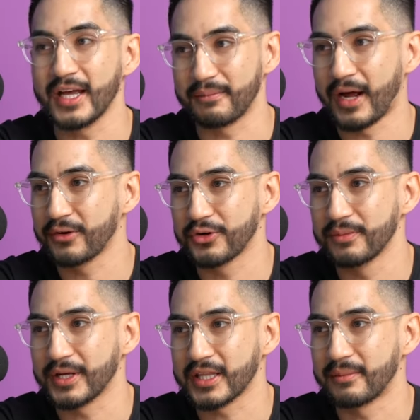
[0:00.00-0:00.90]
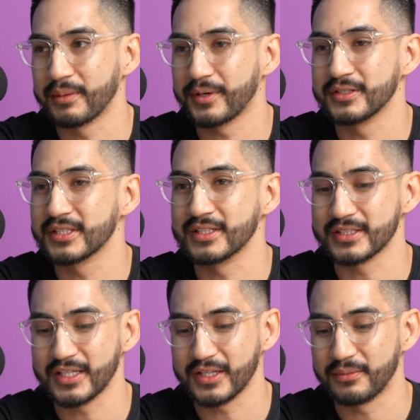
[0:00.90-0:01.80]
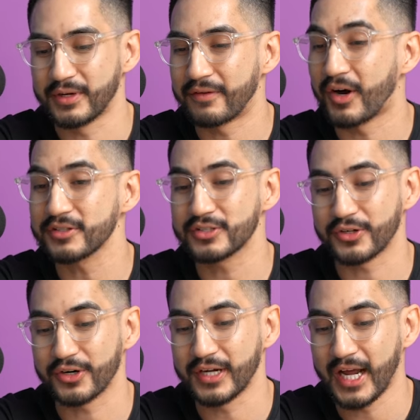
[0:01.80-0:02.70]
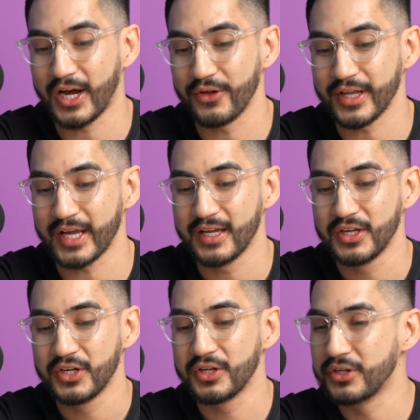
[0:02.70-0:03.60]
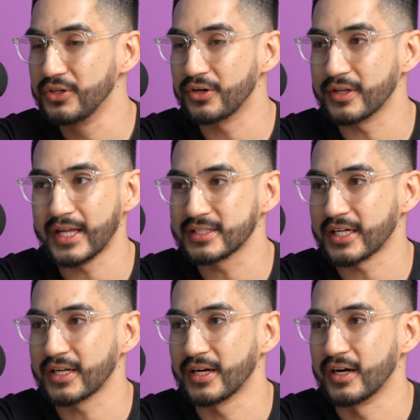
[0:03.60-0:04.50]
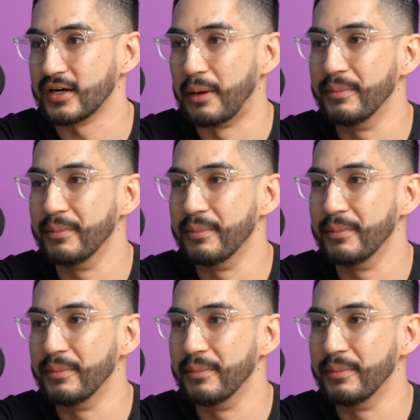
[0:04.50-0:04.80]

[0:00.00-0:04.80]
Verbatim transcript: yeah, I grew up like that. My parents said the same thing. But I've also heard now that you don't, that's like a, a